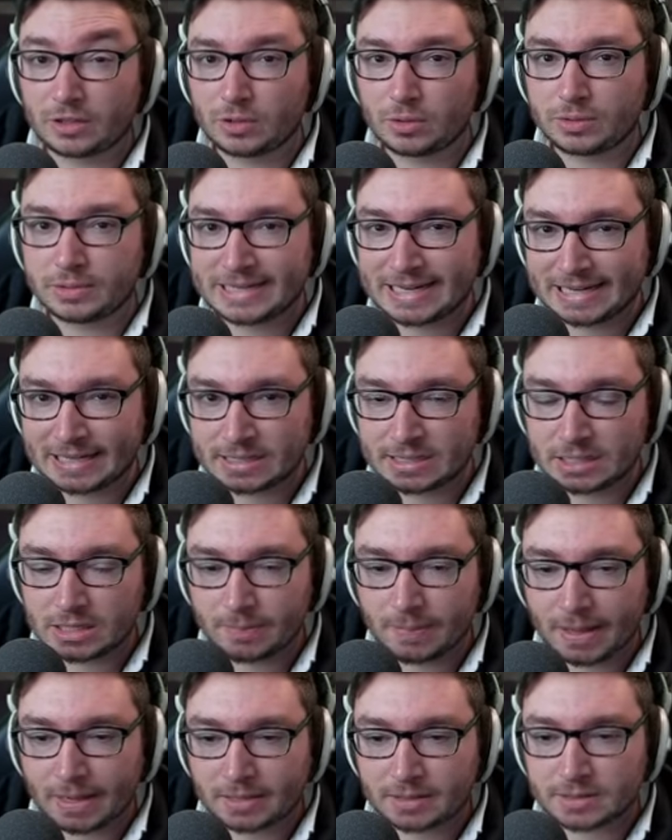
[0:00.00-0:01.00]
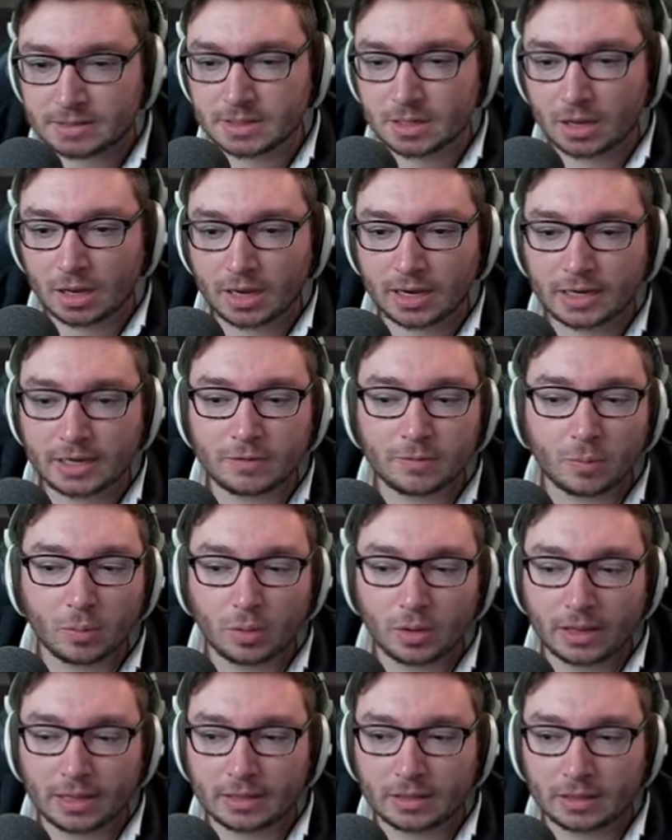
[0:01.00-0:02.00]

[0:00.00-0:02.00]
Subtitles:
utility based, kind of more like